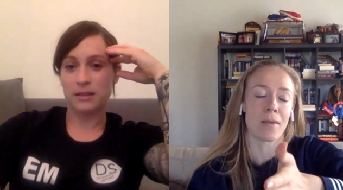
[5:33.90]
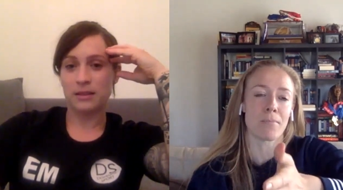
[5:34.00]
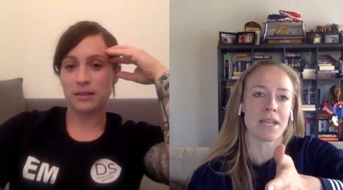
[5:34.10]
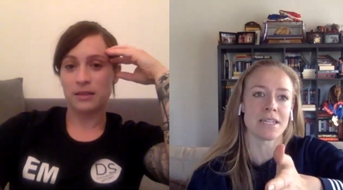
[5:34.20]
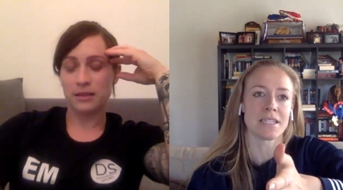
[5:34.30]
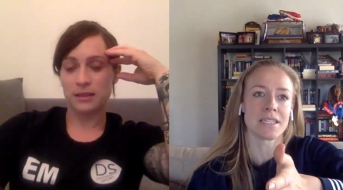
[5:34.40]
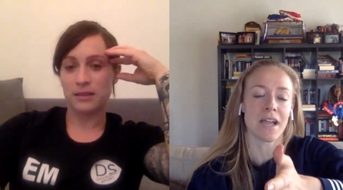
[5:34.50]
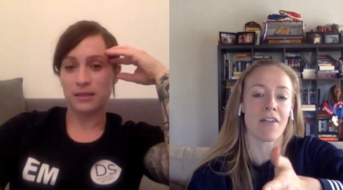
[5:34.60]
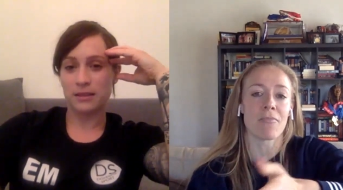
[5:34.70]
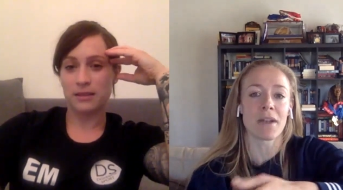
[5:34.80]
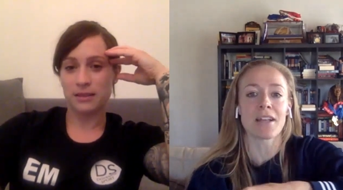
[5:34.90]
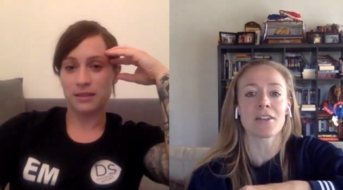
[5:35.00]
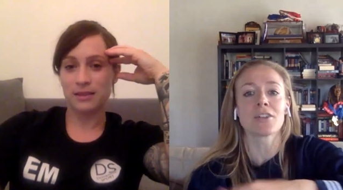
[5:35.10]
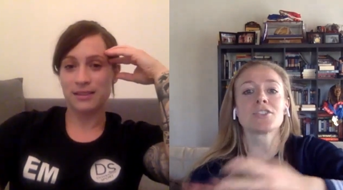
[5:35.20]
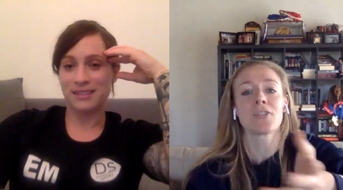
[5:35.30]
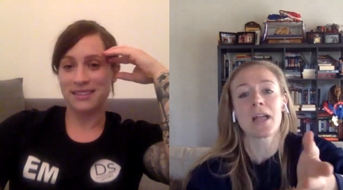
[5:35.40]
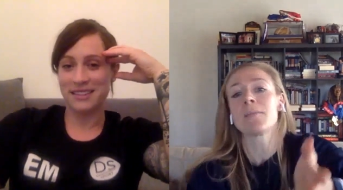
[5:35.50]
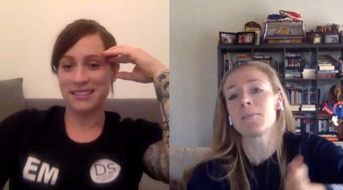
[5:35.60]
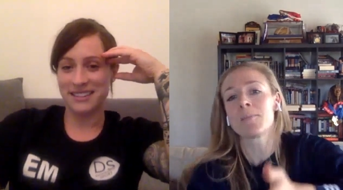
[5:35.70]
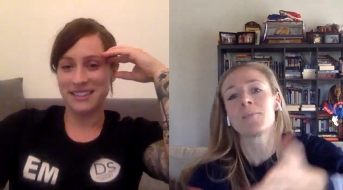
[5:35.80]
Speaker 1: like rob banks and stuff, but I could also
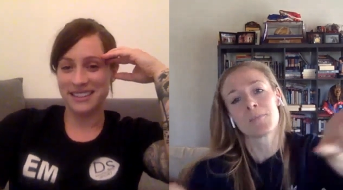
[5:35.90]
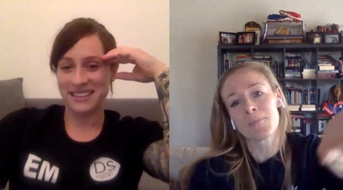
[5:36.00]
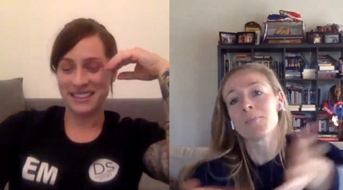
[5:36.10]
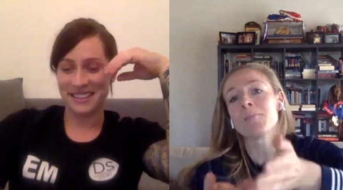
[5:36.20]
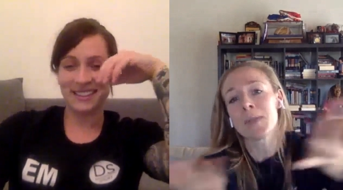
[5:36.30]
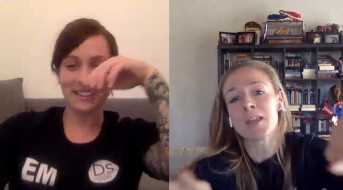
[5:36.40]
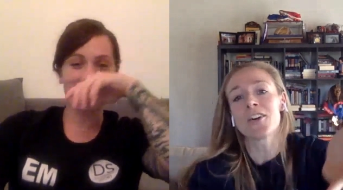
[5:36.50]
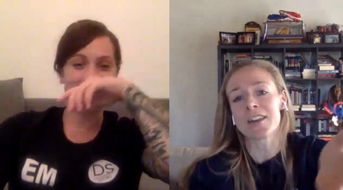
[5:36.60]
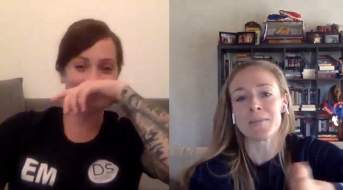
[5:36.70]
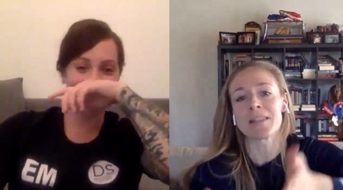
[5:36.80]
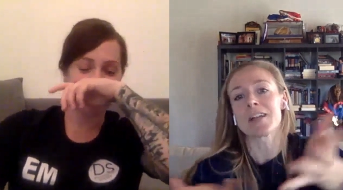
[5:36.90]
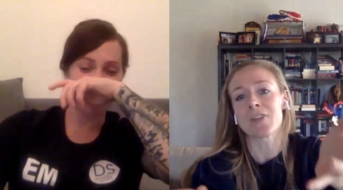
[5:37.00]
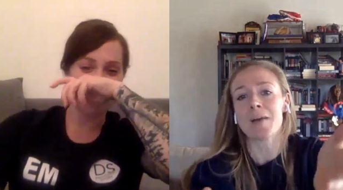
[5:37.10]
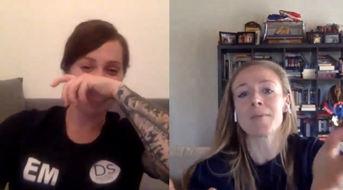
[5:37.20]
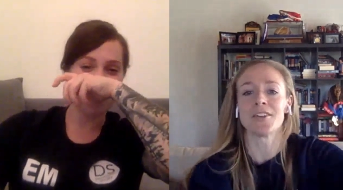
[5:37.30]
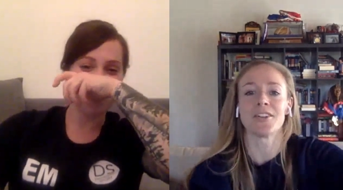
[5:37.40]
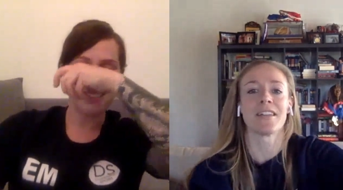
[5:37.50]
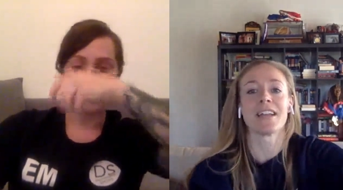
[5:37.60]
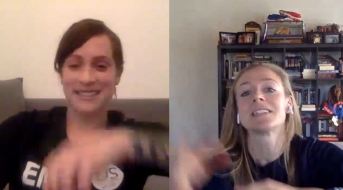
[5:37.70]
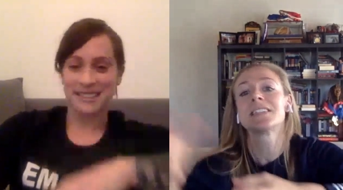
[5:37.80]
like be good and be like Robin
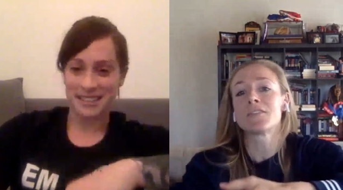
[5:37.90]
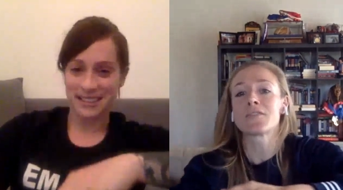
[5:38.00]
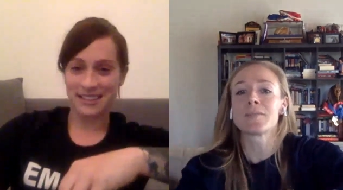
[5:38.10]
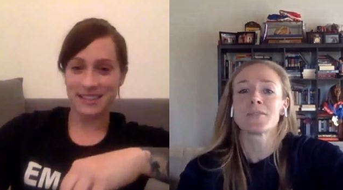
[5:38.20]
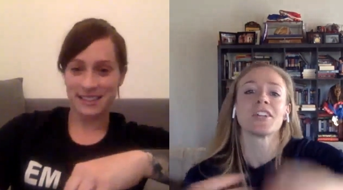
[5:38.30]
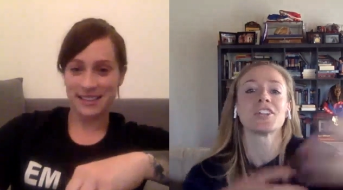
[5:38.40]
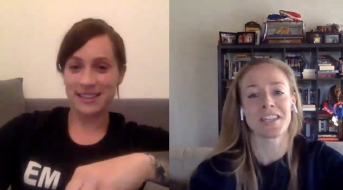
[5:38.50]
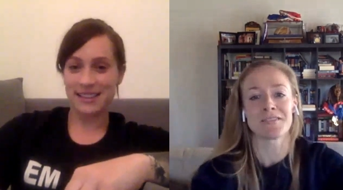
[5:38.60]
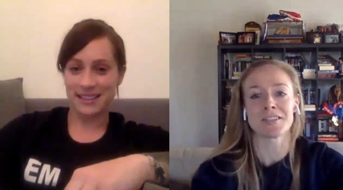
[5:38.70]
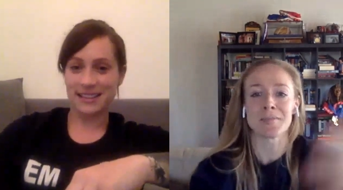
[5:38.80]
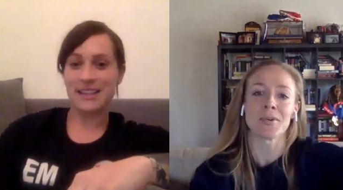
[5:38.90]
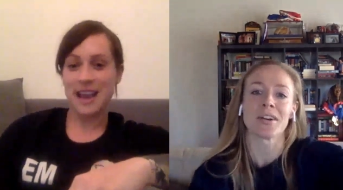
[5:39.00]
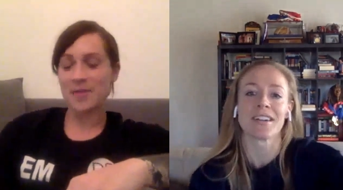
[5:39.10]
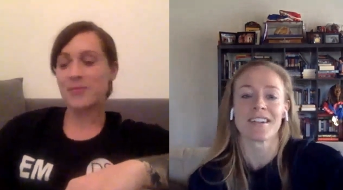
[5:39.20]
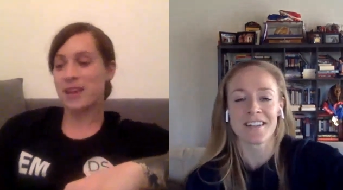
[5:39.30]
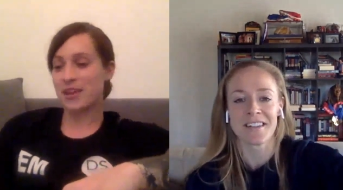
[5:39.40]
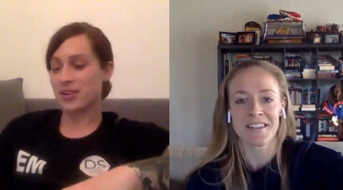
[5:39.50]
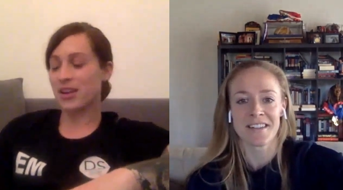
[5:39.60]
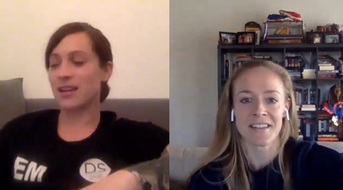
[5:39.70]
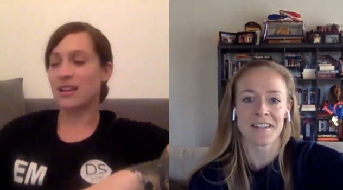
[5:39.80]
Hood and like steal from the rich and give to the poor.
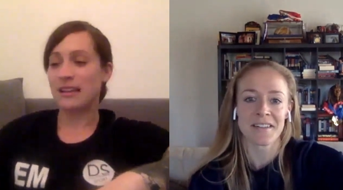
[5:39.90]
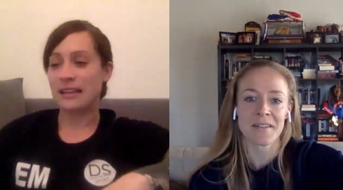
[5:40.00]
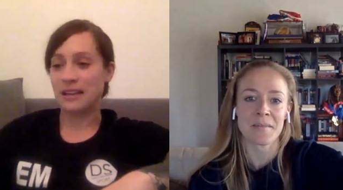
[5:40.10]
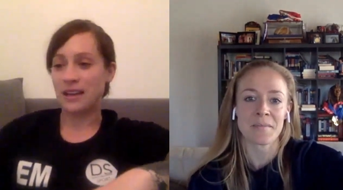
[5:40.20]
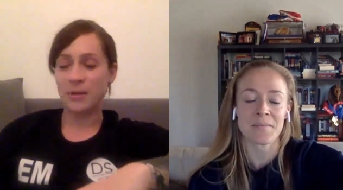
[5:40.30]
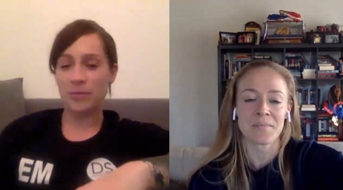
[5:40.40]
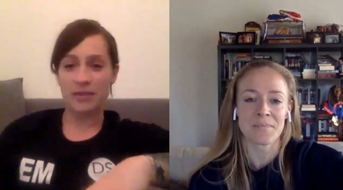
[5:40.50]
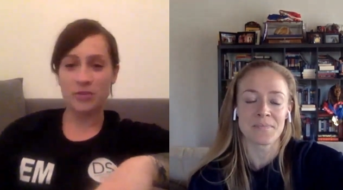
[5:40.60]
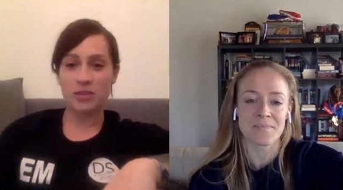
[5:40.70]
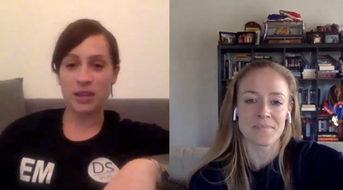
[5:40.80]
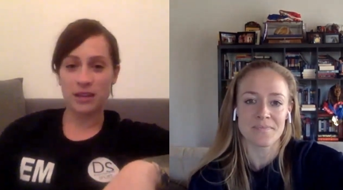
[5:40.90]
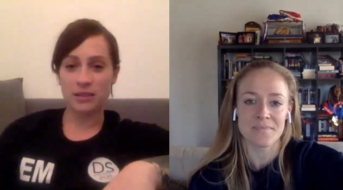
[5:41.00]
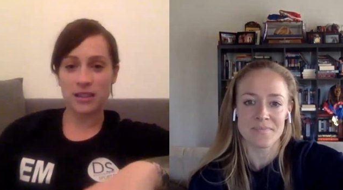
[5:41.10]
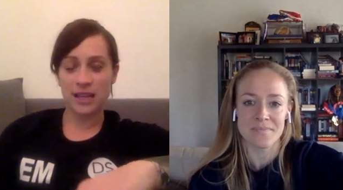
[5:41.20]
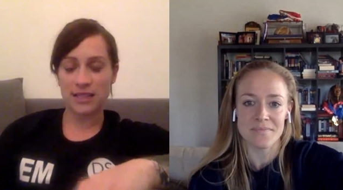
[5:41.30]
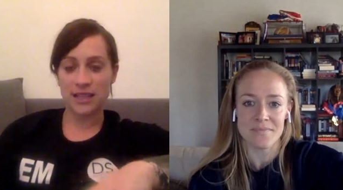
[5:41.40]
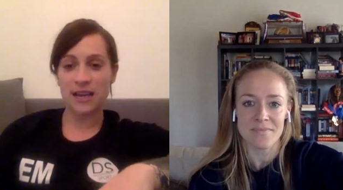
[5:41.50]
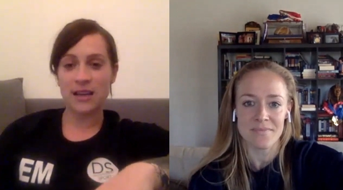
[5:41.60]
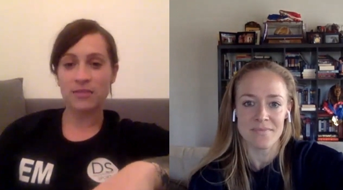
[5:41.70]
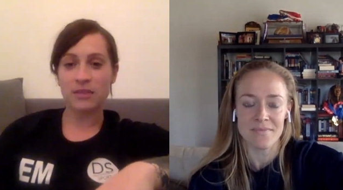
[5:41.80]
Speaker 2: Okay. Um, have you done like
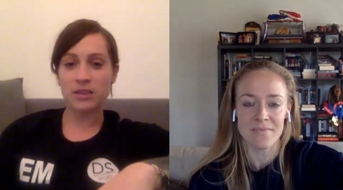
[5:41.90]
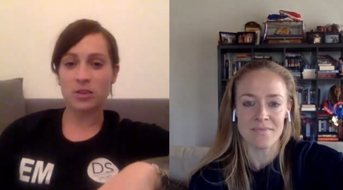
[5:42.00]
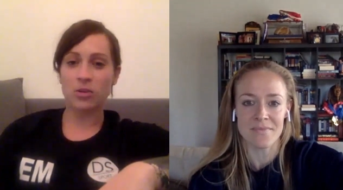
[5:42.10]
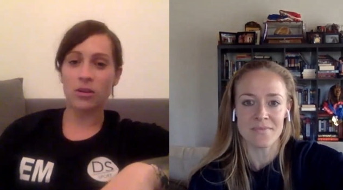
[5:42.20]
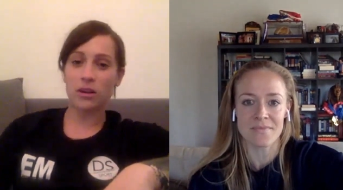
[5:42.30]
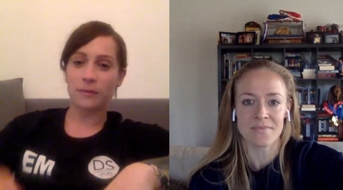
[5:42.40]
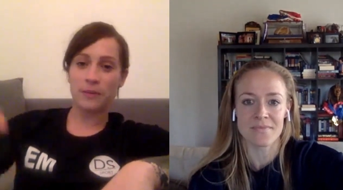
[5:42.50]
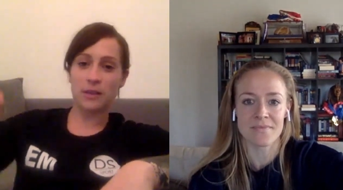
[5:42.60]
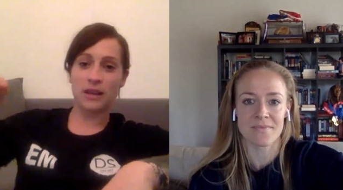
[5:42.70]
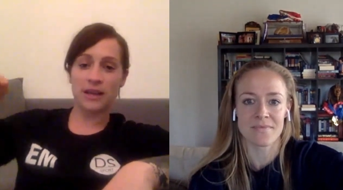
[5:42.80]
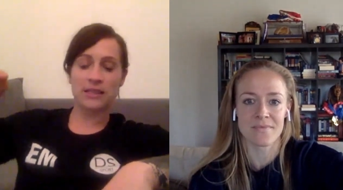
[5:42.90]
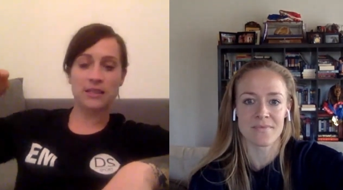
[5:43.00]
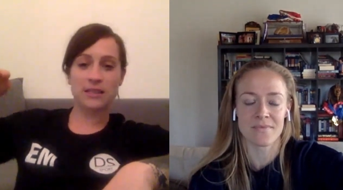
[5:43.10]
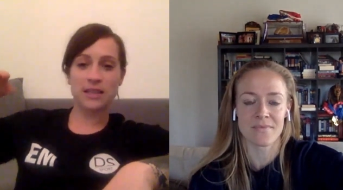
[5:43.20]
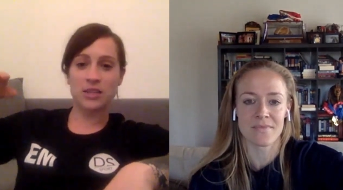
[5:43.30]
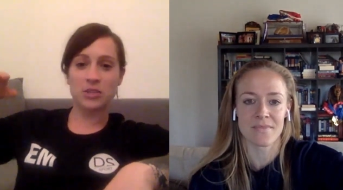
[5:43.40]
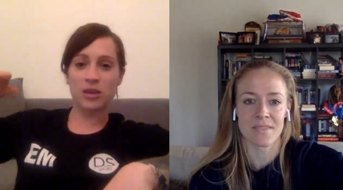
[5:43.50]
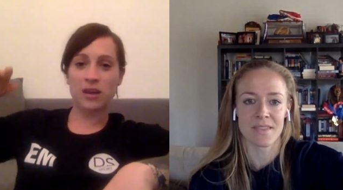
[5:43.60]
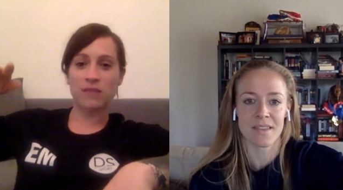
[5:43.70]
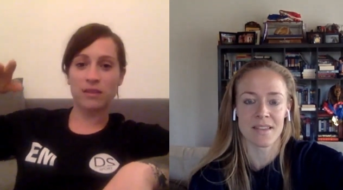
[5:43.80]
skydiving or I guess in the
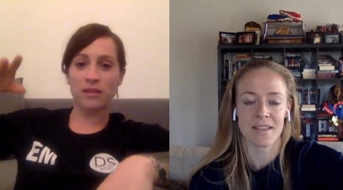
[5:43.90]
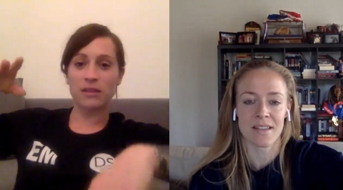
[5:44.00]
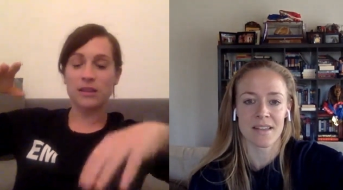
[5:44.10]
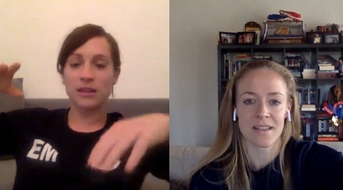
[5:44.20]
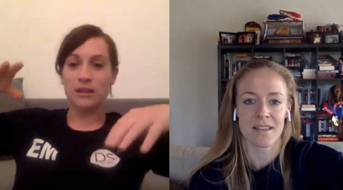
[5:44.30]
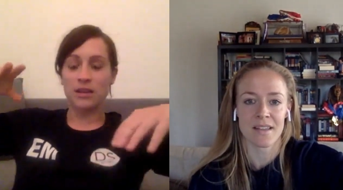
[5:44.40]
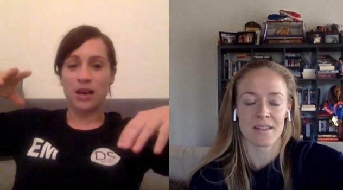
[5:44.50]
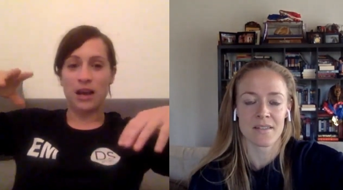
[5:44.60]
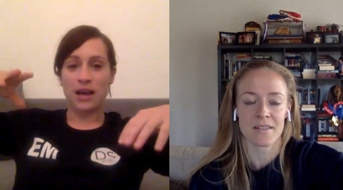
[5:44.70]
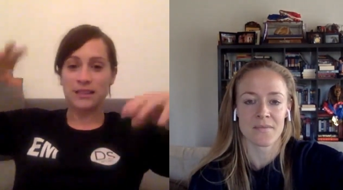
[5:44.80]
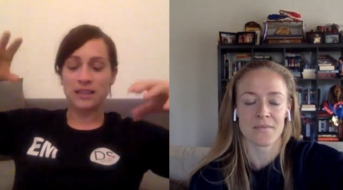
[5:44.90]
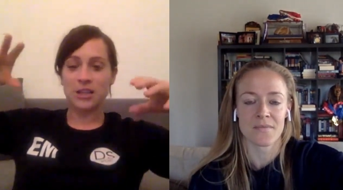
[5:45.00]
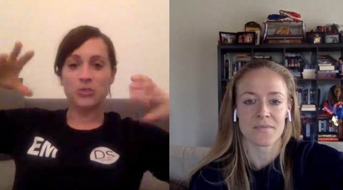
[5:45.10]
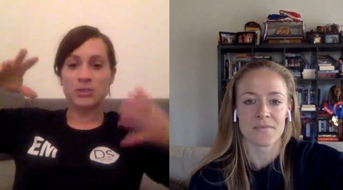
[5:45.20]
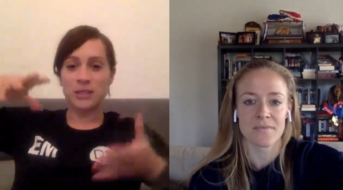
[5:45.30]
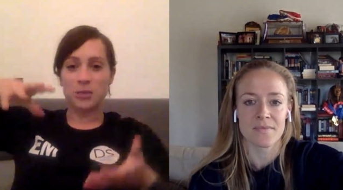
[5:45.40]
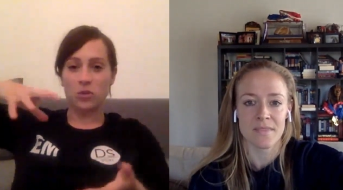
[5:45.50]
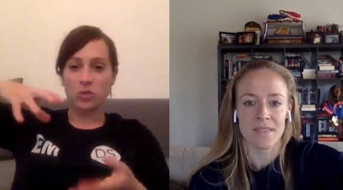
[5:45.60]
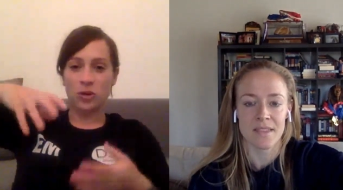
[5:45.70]
States you have the I did it in Houston